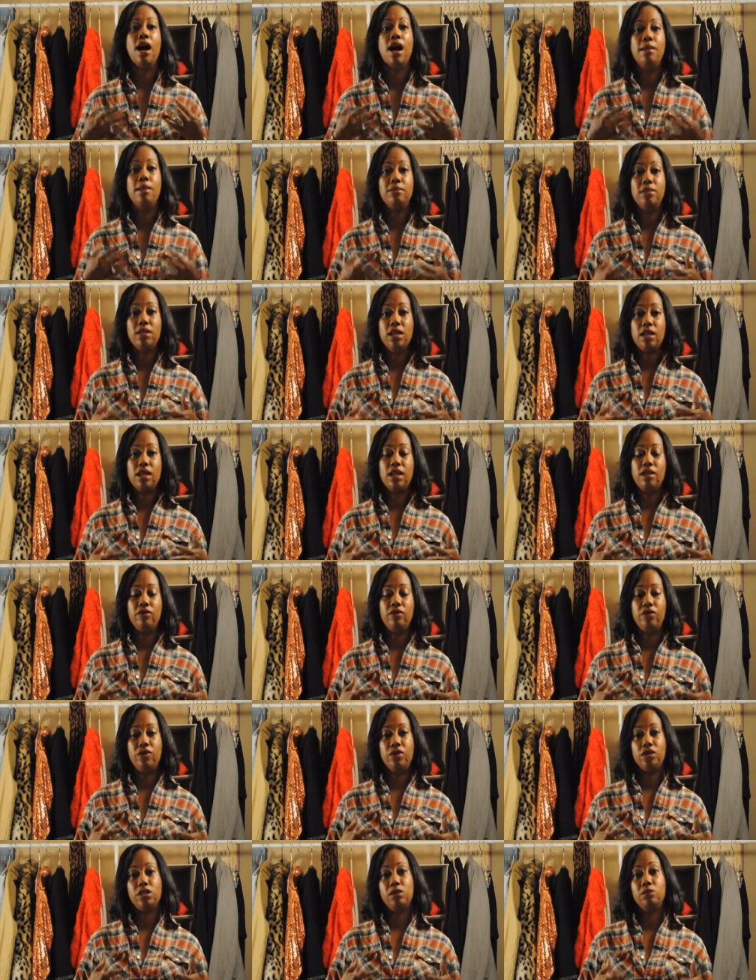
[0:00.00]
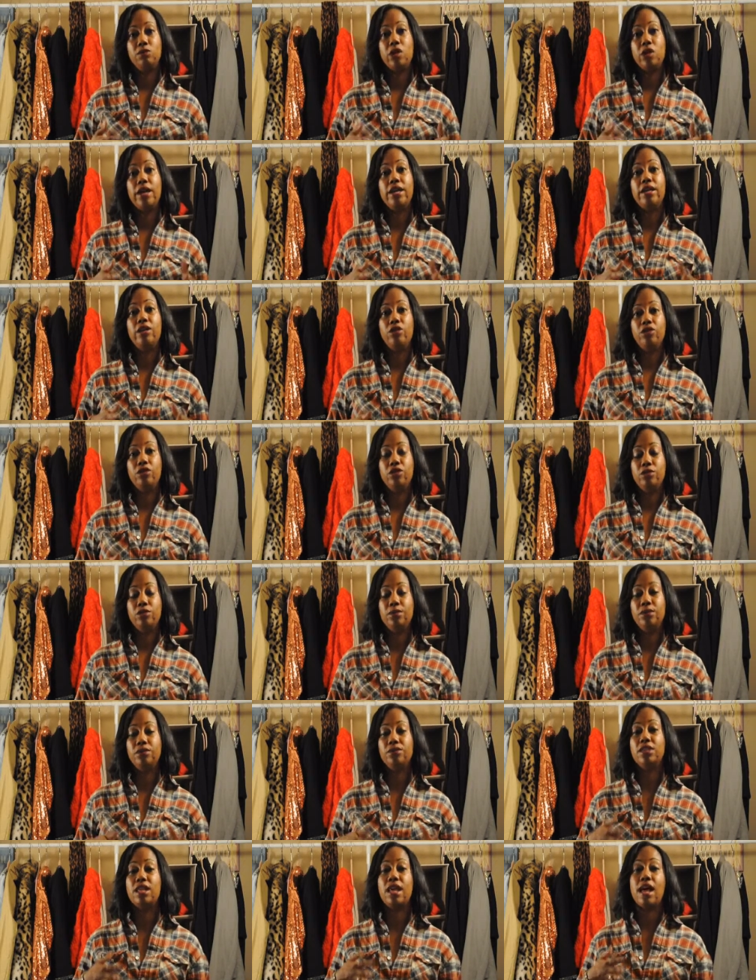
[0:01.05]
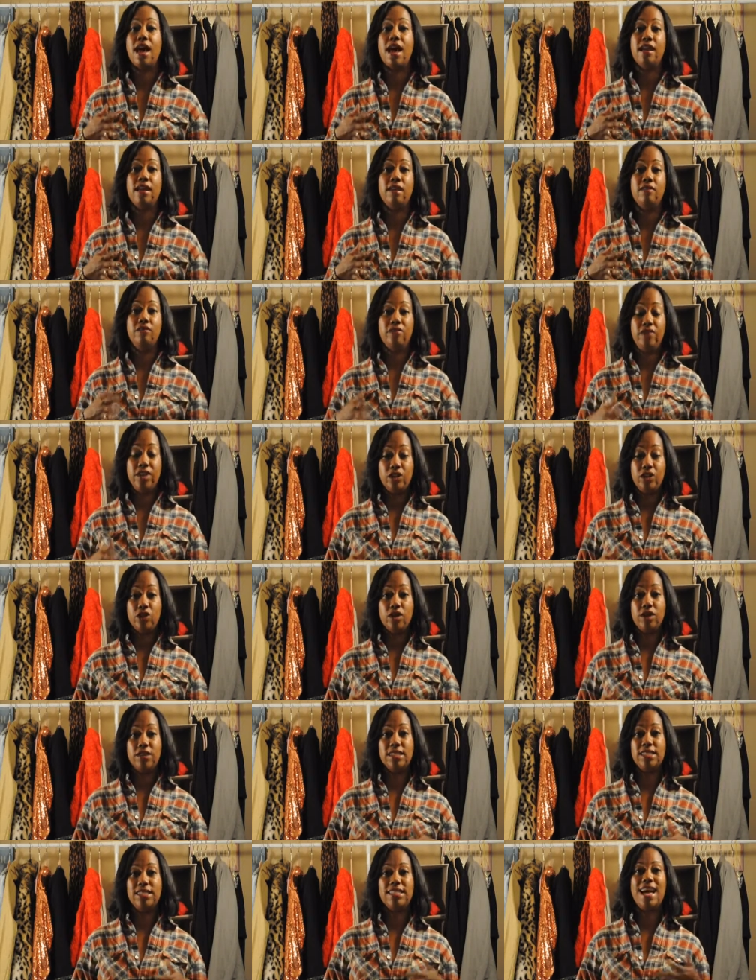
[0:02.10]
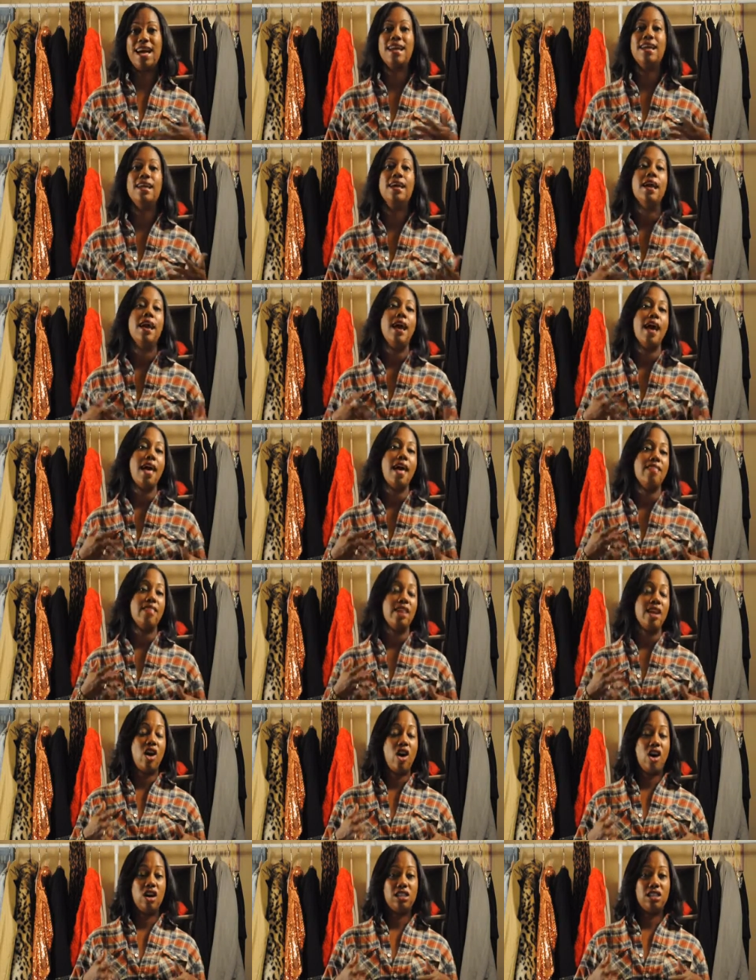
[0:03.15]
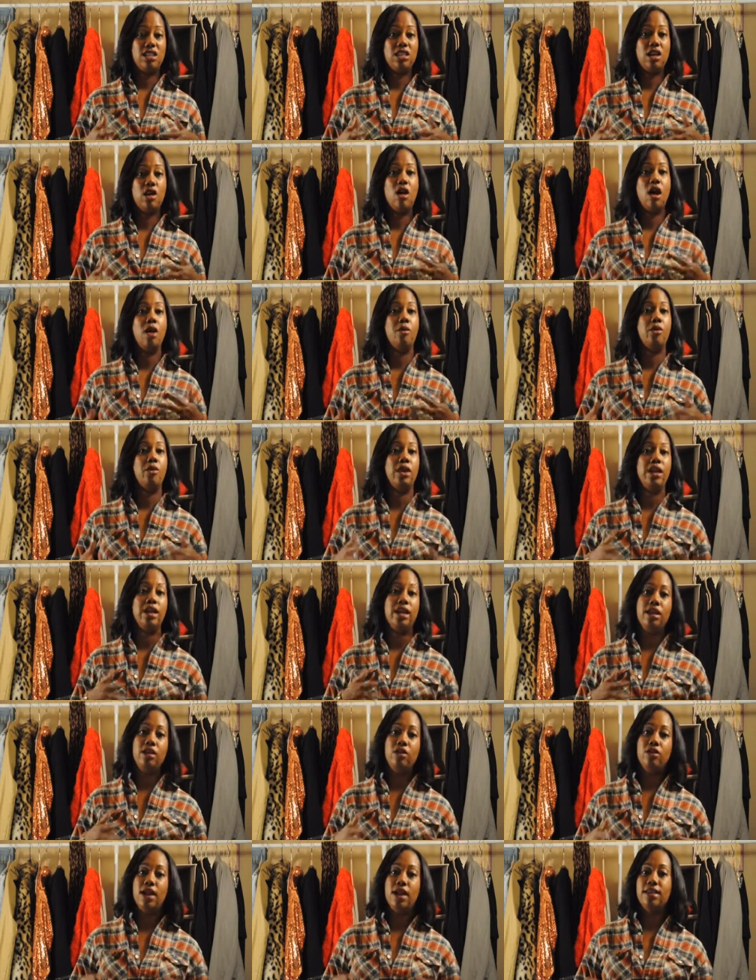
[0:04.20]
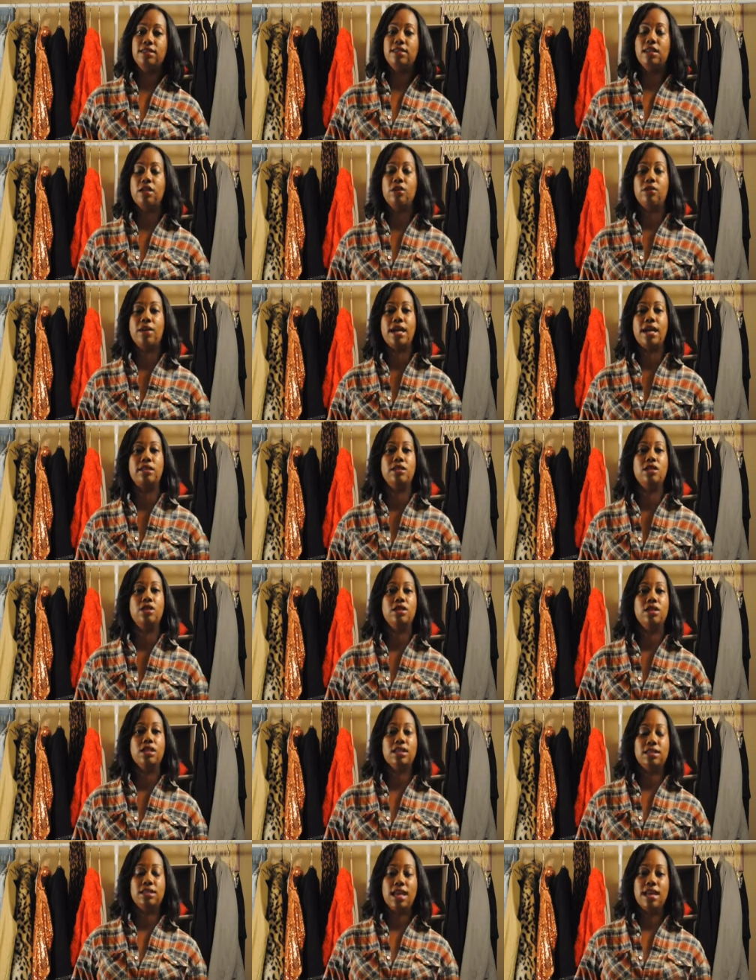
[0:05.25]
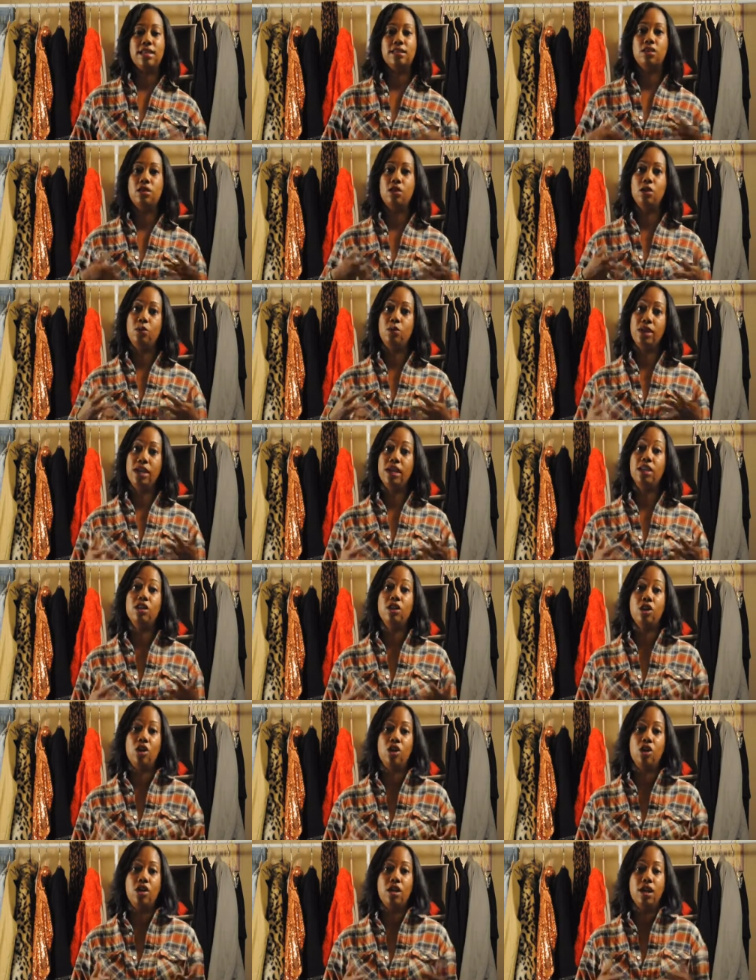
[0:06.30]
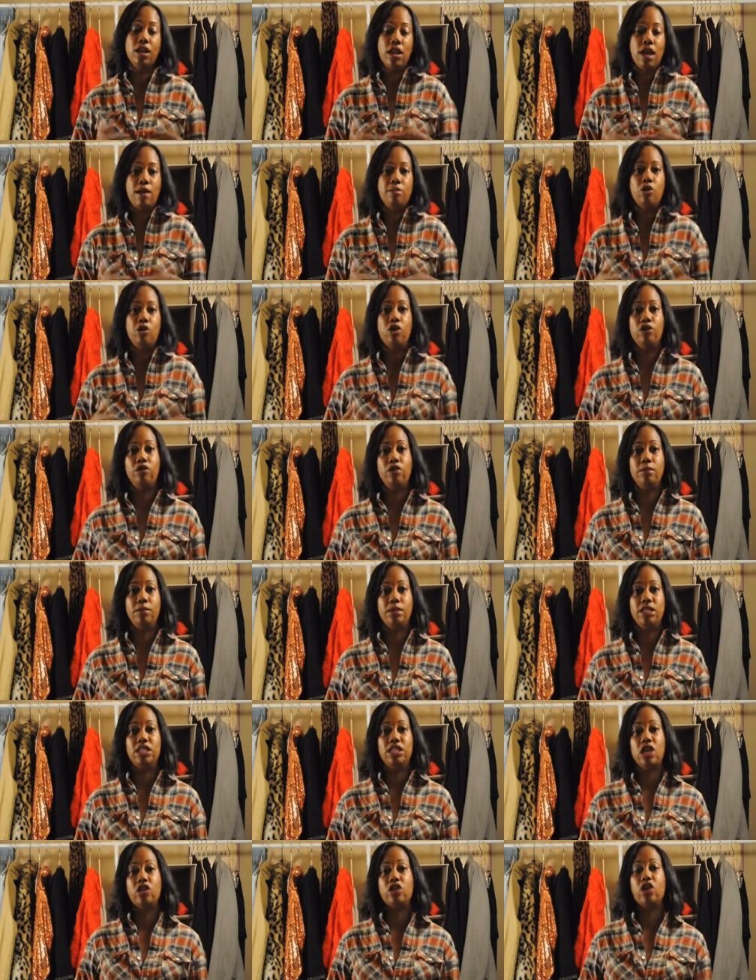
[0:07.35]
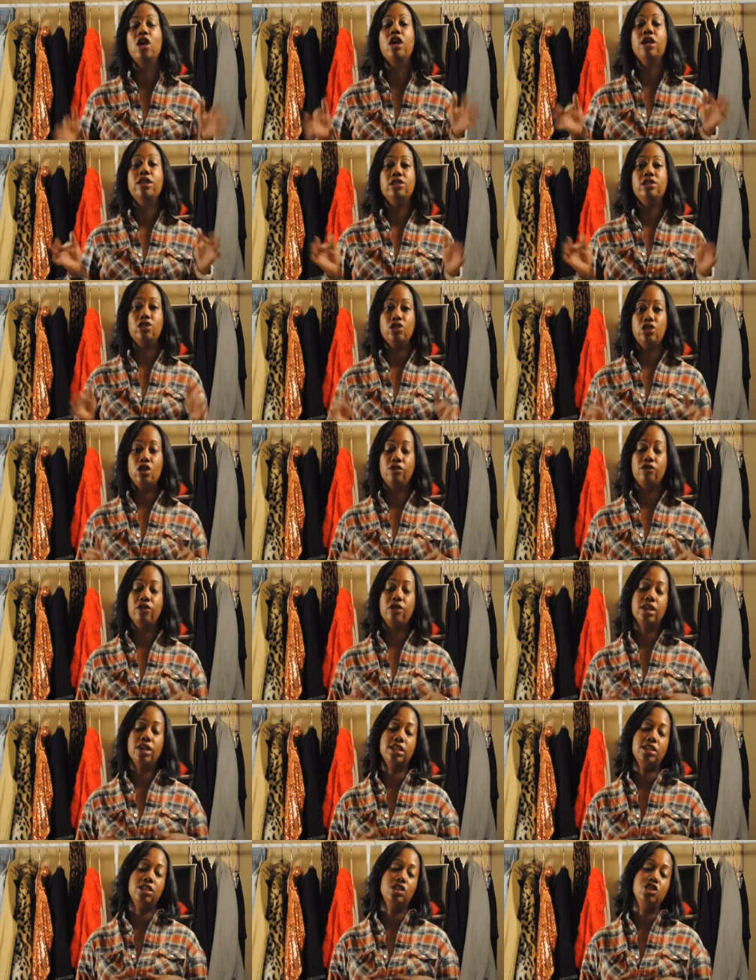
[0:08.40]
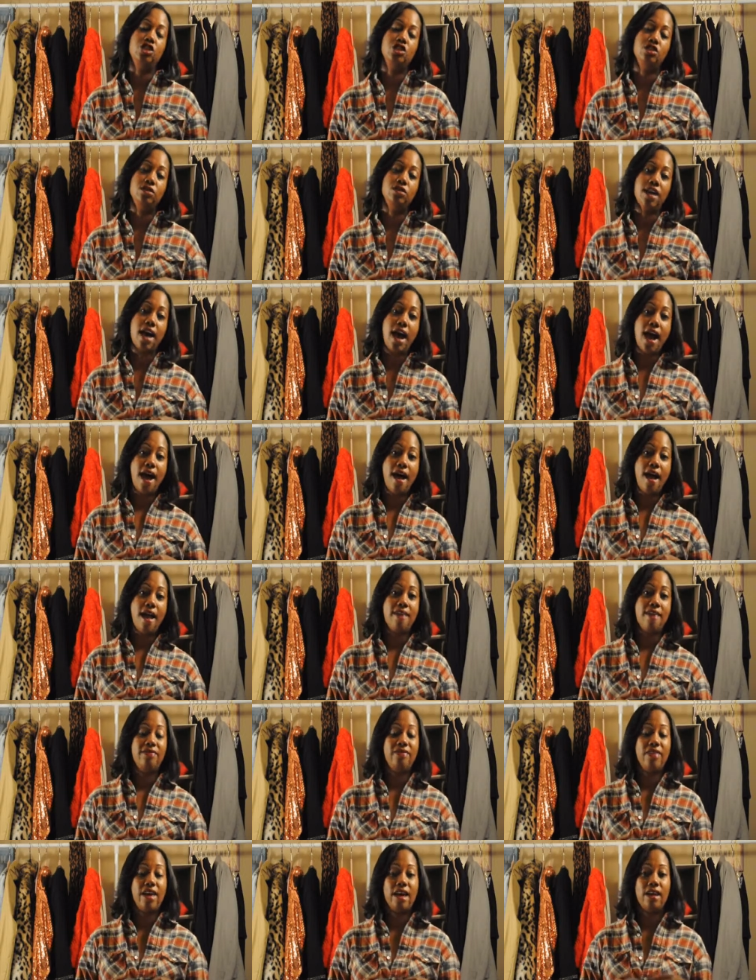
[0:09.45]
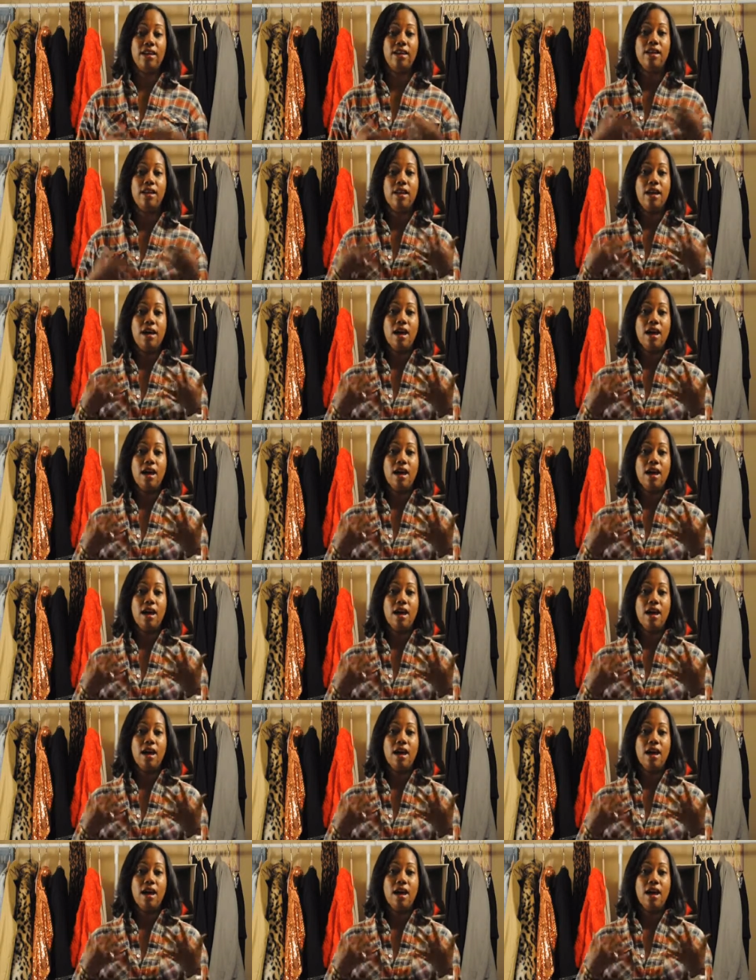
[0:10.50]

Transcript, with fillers: I'm looking for some great YouTubers that I can feature on the site, and then also I want to get you guys interacting on the site so that we can learn a lot more from each other. So don't forget to do that, and then